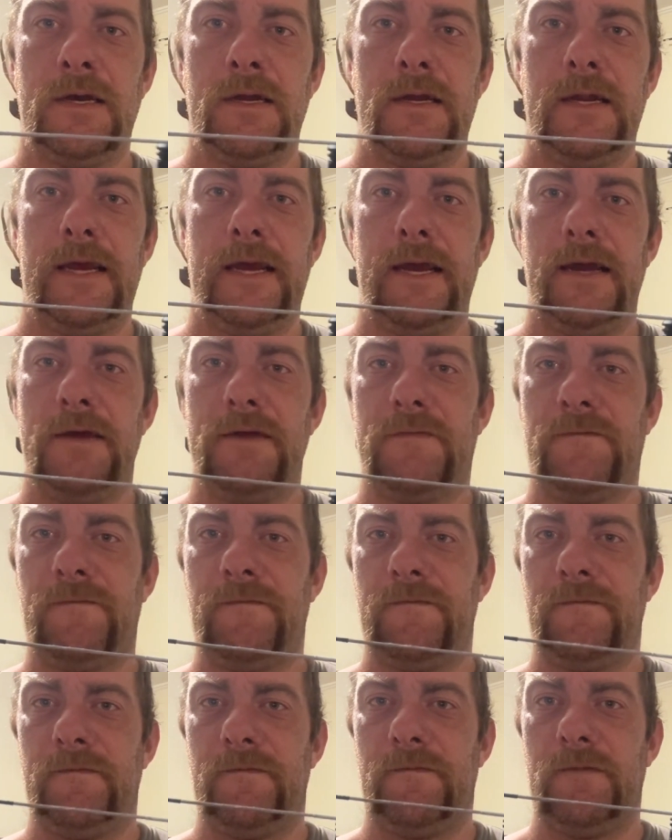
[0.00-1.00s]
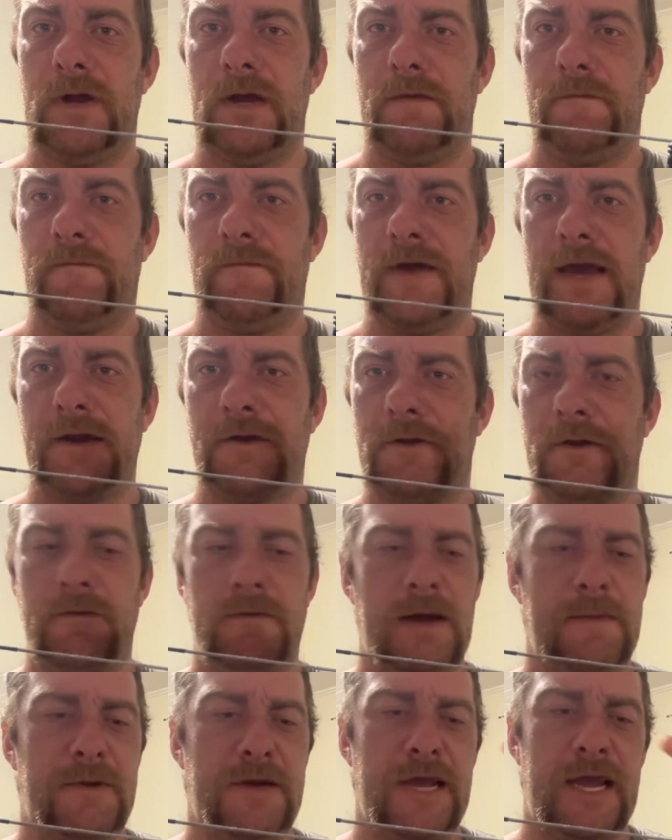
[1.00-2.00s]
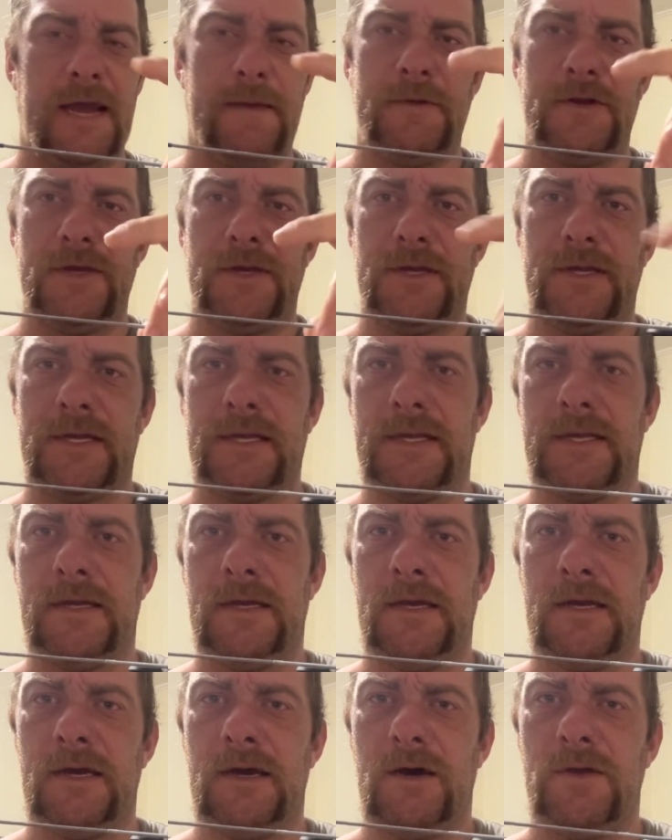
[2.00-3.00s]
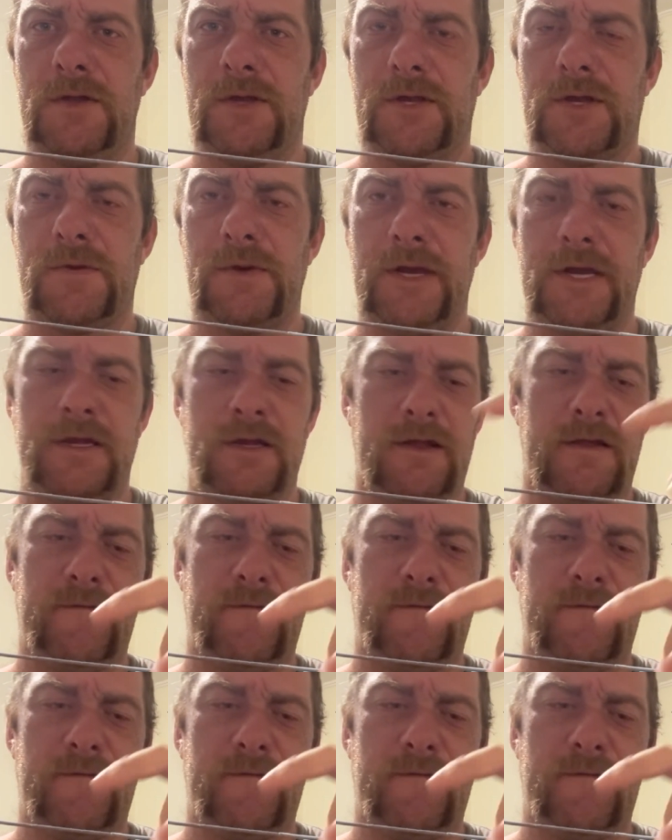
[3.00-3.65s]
Now, it's factory rubber dampeners on the strings on the